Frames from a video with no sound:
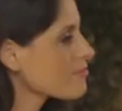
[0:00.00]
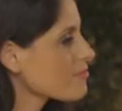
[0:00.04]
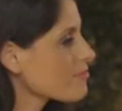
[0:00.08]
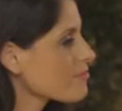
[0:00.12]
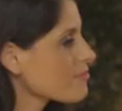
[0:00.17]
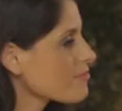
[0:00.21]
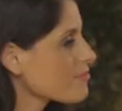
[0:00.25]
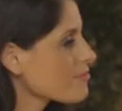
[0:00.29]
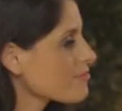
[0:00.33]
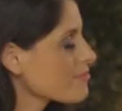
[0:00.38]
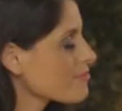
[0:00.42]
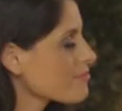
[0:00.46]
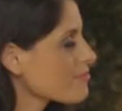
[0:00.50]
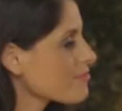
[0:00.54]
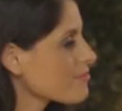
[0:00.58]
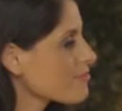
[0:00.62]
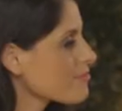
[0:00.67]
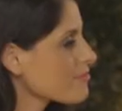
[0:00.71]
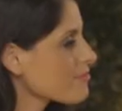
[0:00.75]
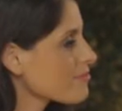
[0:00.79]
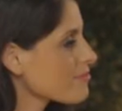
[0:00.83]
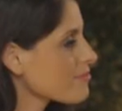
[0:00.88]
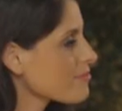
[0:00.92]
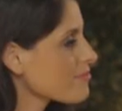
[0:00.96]

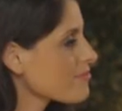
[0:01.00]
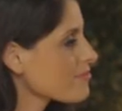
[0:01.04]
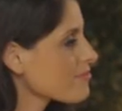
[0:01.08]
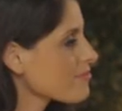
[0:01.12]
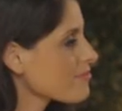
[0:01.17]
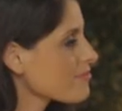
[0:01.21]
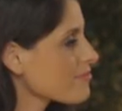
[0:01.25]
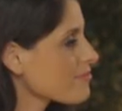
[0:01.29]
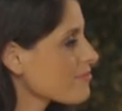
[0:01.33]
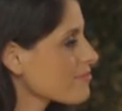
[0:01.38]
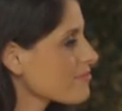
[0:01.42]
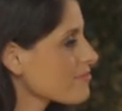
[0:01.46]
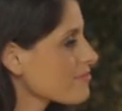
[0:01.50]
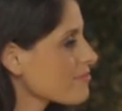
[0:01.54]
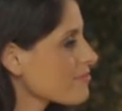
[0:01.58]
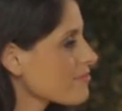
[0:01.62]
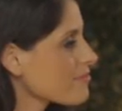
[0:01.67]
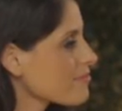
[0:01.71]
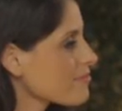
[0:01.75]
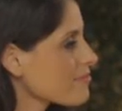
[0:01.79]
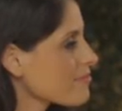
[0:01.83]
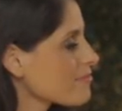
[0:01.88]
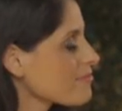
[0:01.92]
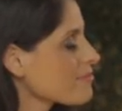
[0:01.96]

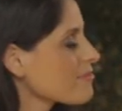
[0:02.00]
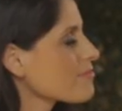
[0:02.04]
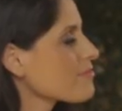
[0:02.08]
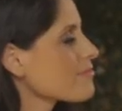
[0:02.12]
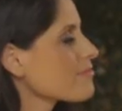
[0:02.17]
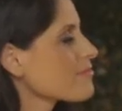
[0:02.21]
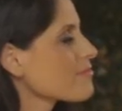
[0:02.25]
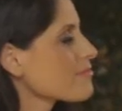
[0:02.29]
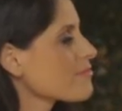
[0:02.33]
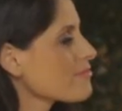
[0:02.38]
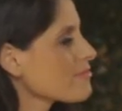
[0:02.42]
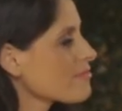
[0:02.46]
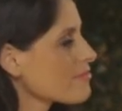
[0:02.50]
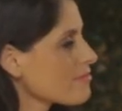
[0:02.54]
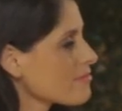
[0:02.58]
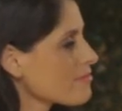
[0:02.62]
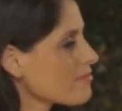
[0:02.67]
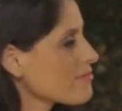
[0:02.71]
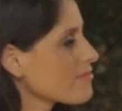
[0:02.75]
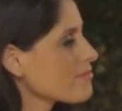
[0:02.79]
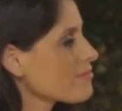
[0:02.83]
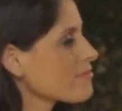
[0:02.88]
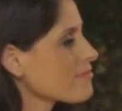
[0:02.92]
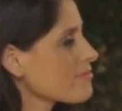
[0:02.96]

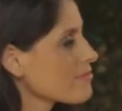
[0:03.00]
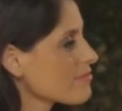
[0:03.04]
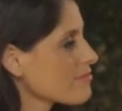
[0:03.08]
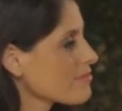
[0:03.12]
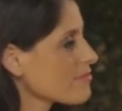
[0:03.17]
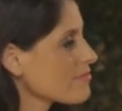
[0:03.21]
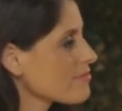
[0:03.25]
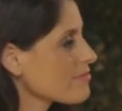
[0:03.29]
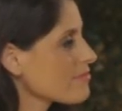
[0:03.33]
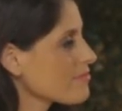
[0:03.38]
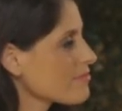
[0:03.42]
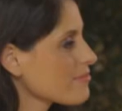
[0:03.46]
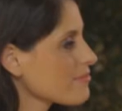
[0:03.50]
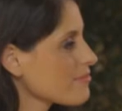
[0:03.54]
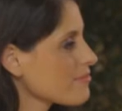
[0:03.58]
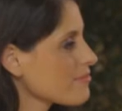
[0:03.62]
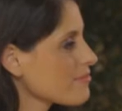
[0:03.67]
(not speaking)